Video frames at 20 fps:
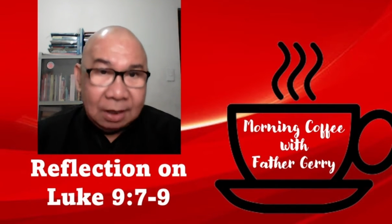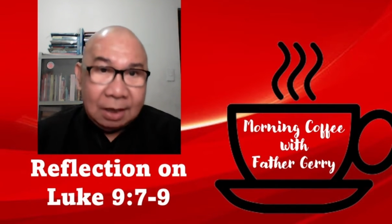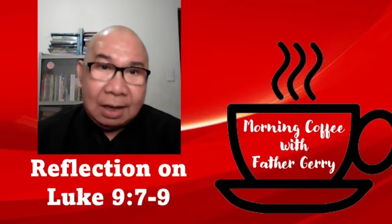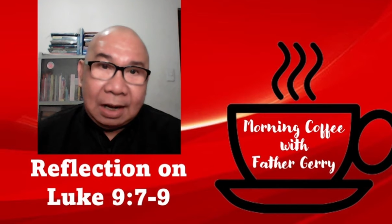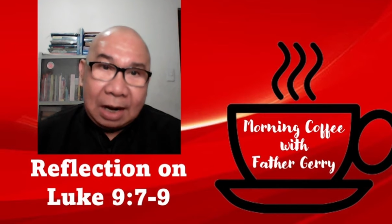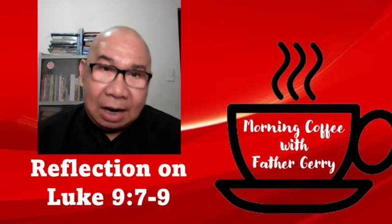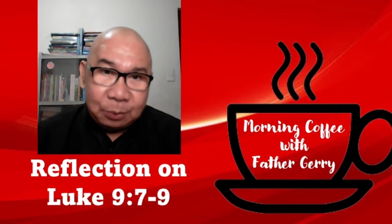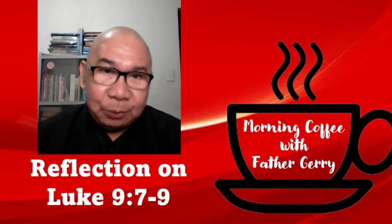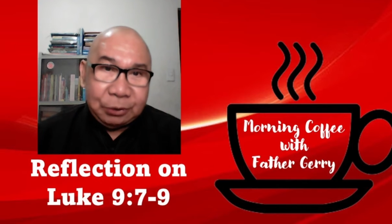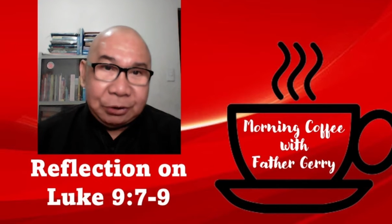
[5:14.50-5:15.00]

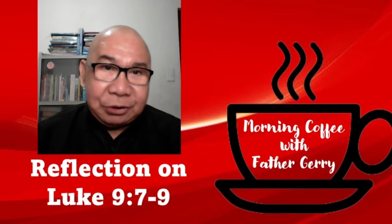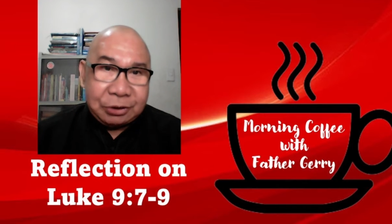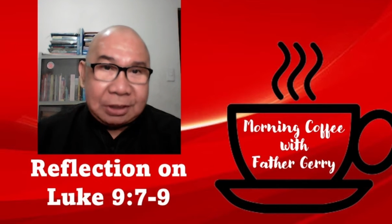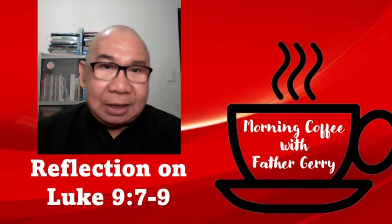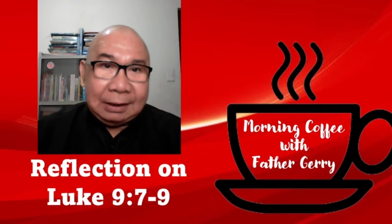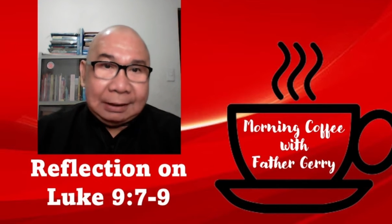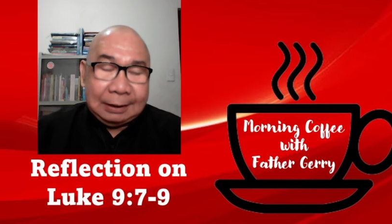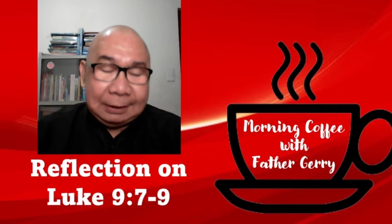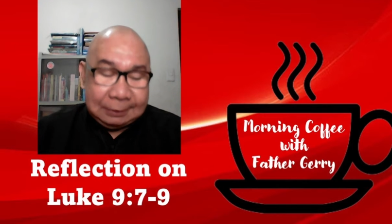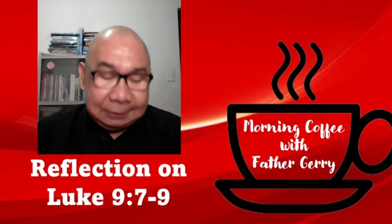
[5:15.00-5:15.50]
Our
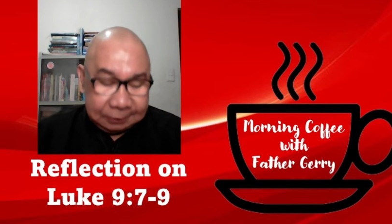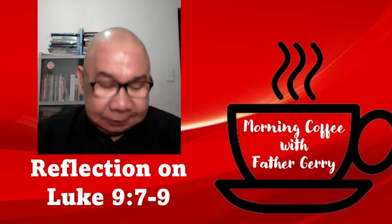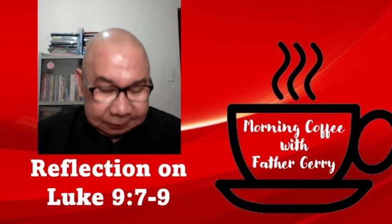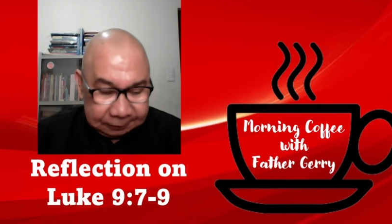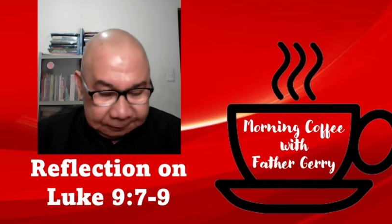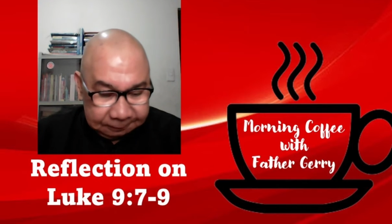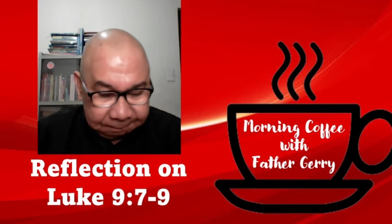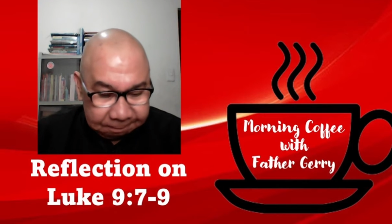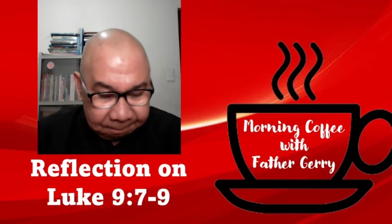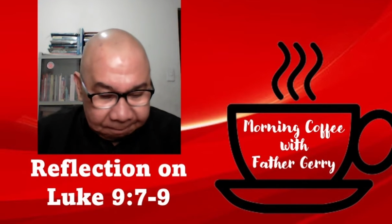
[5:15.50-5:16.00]

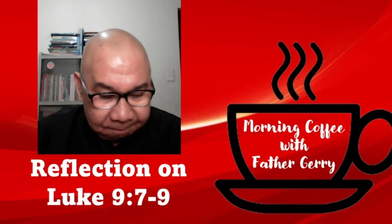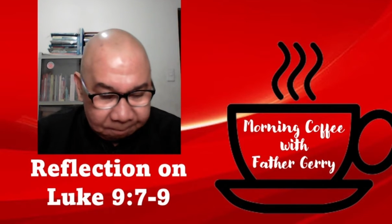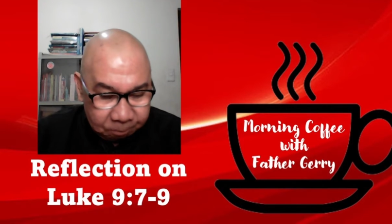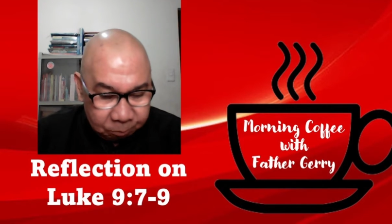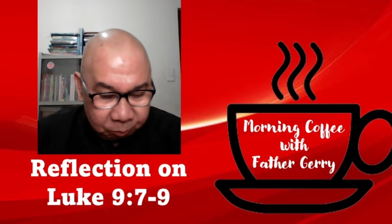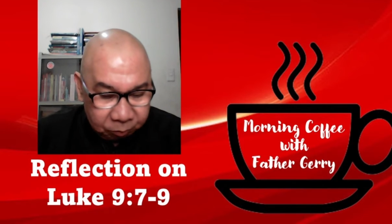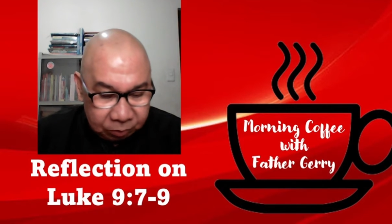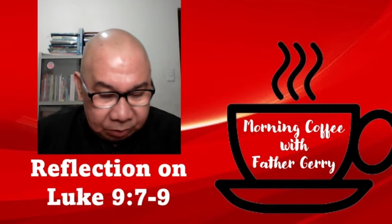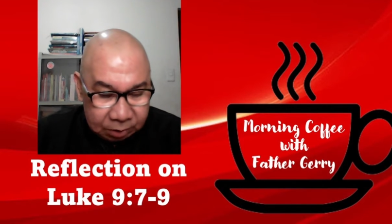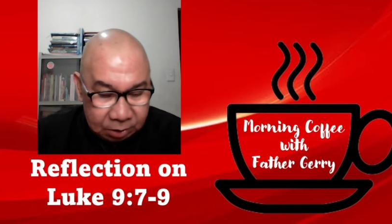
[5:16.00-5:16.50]
challenge.
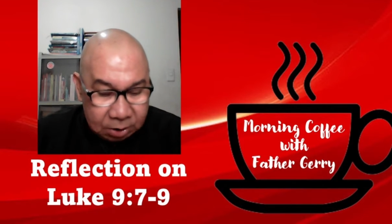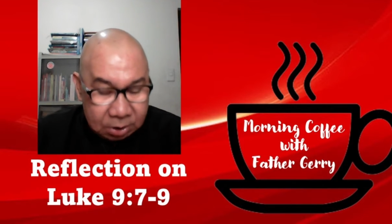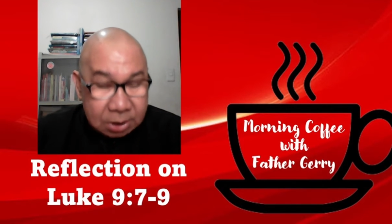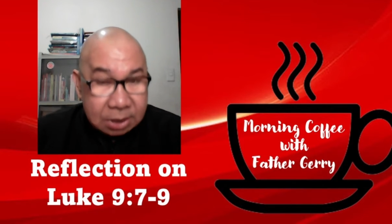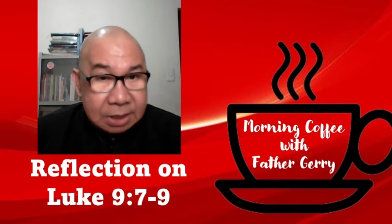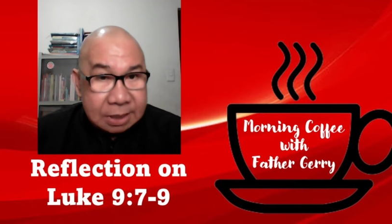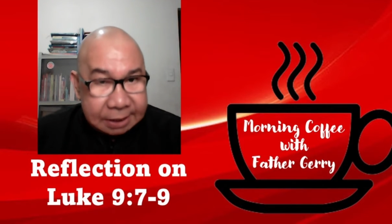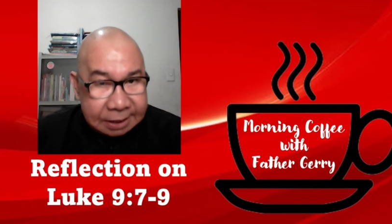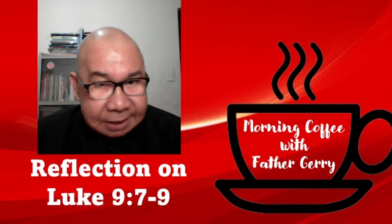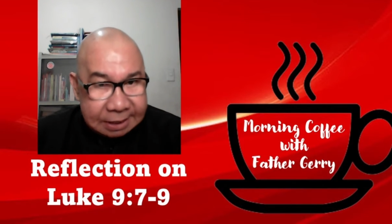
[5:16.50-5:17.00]

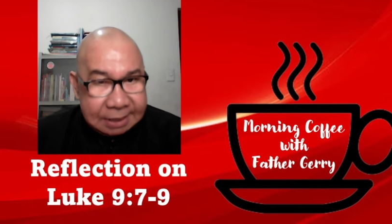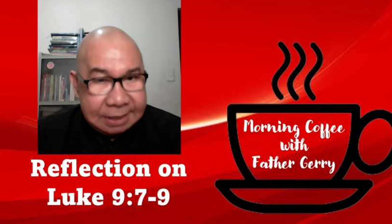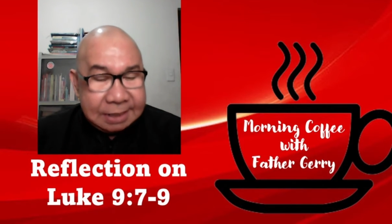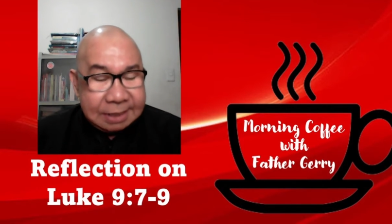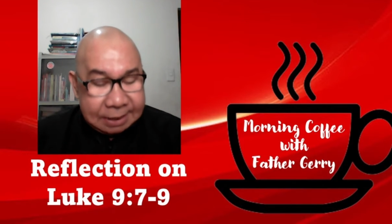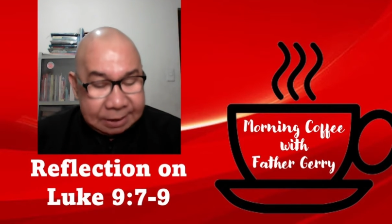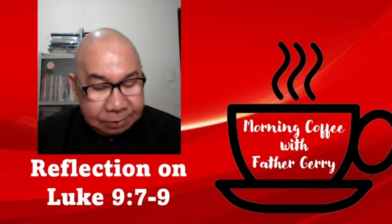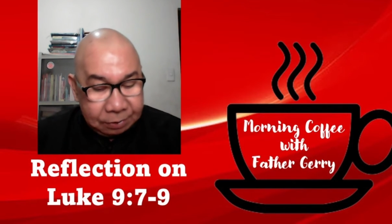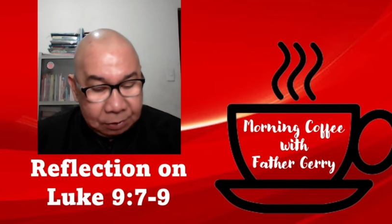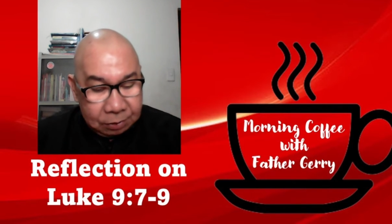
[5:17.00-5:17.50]
King
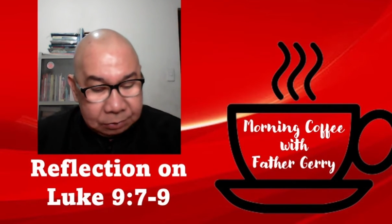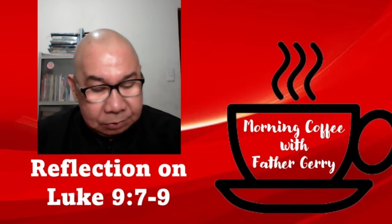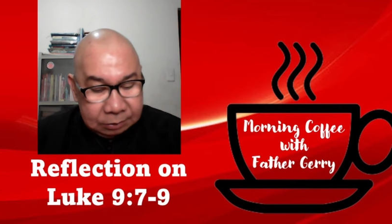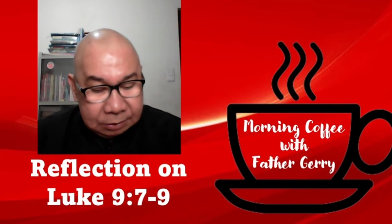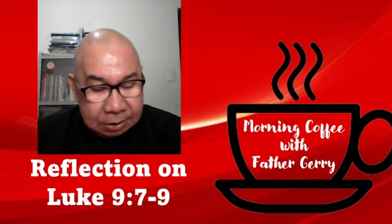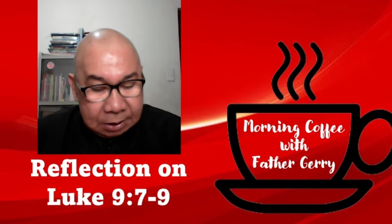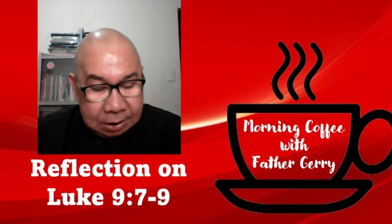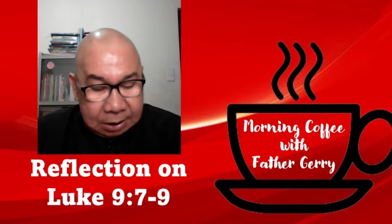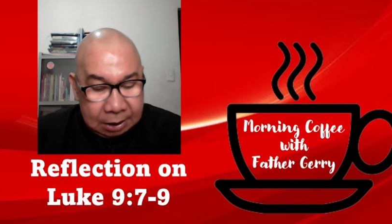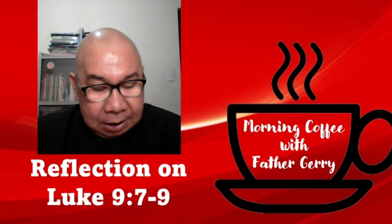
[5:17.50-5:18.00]

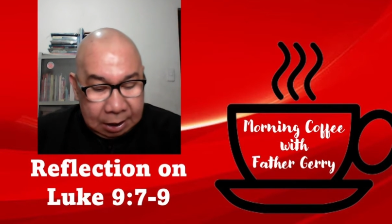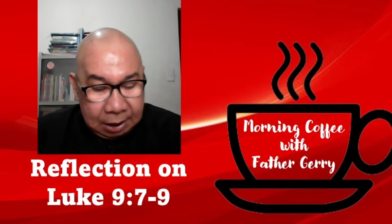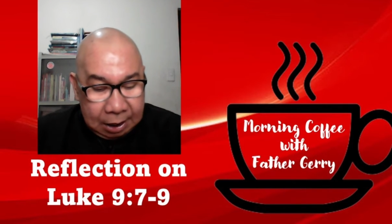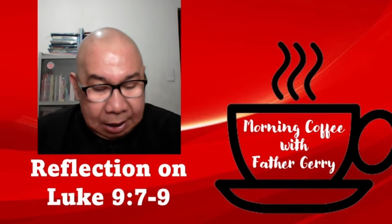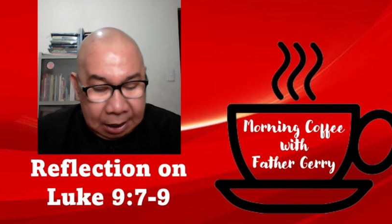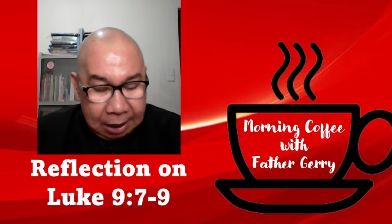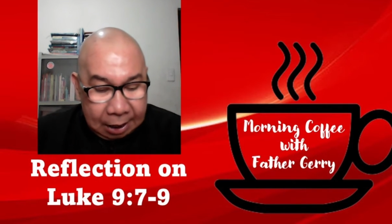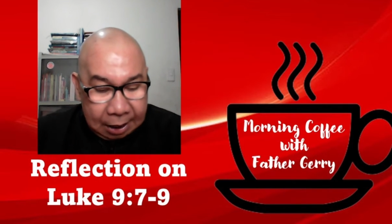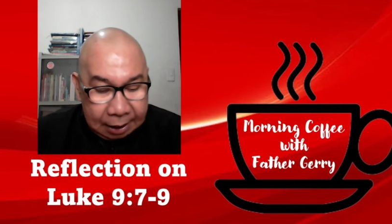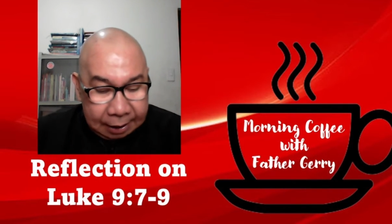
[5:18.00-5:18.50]
Herod
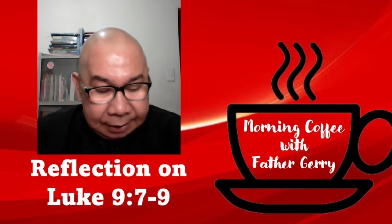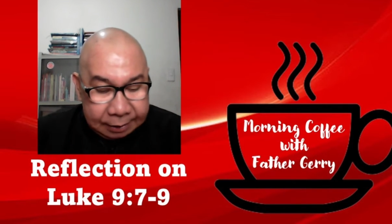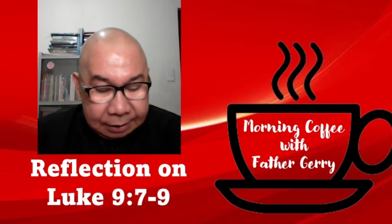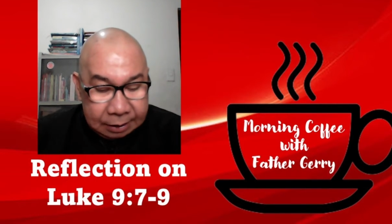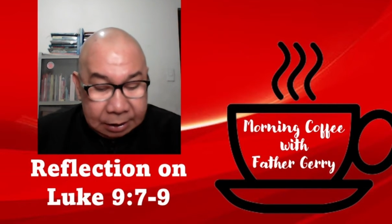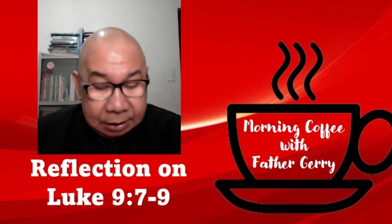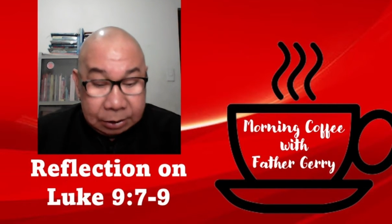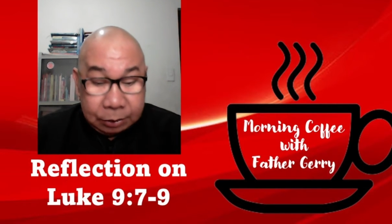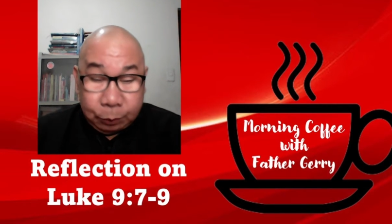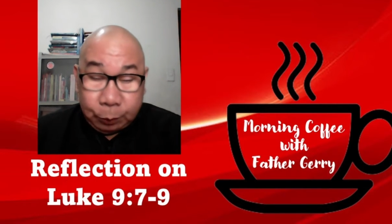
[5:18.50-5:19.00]
had
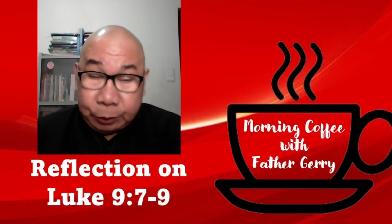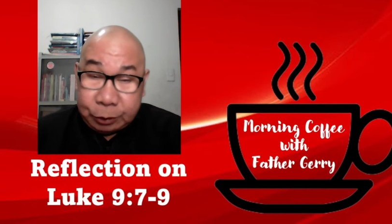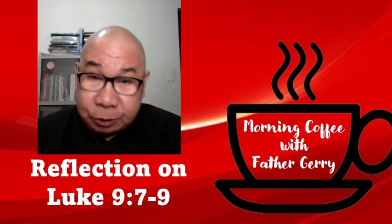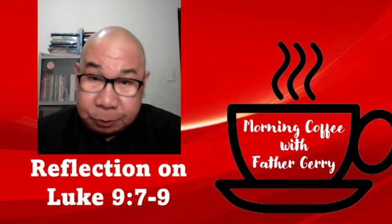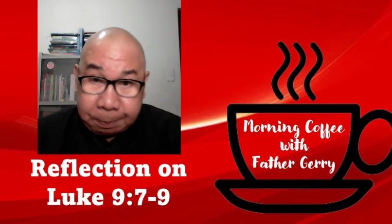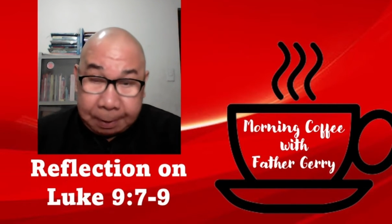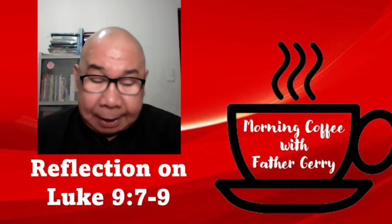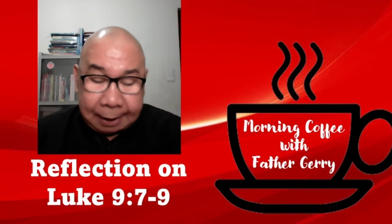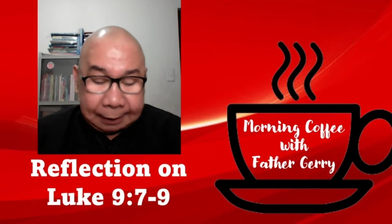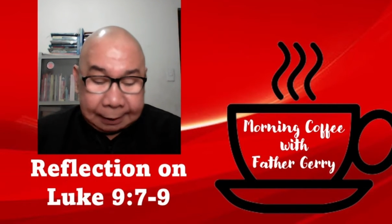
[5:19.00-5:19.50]

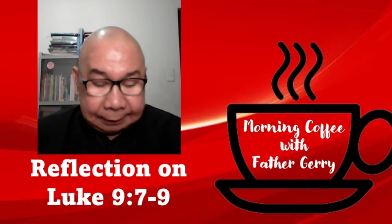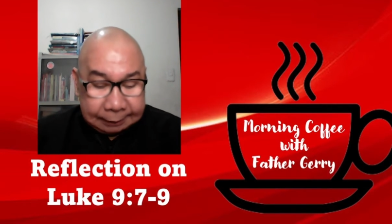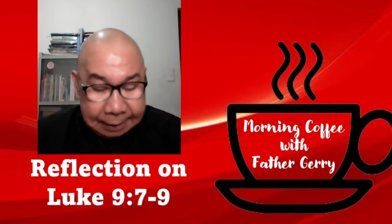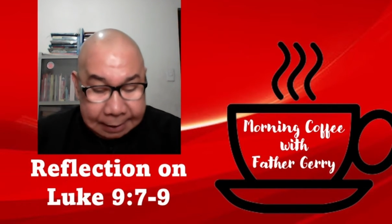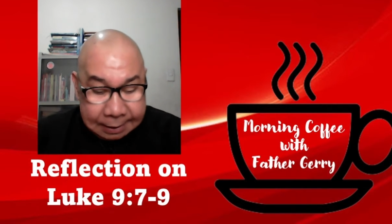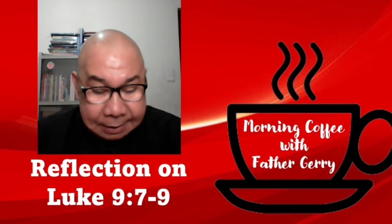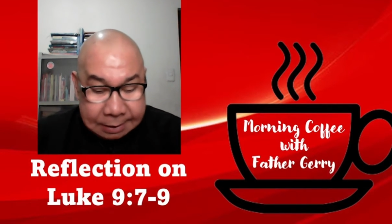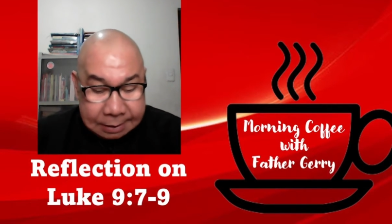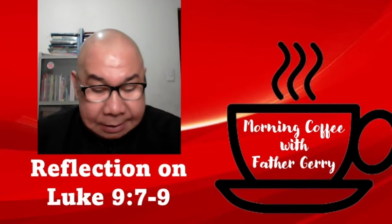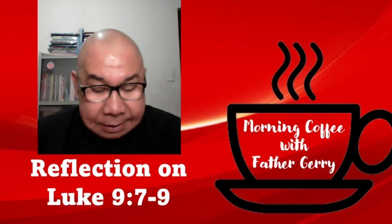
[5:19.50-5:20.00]

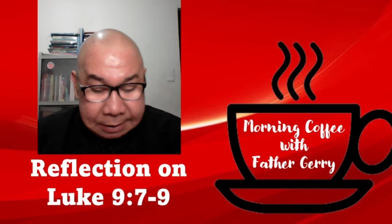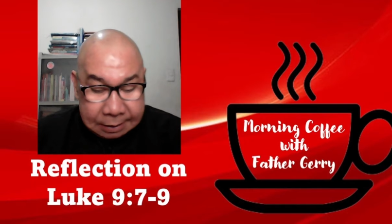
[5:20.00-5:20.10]
respected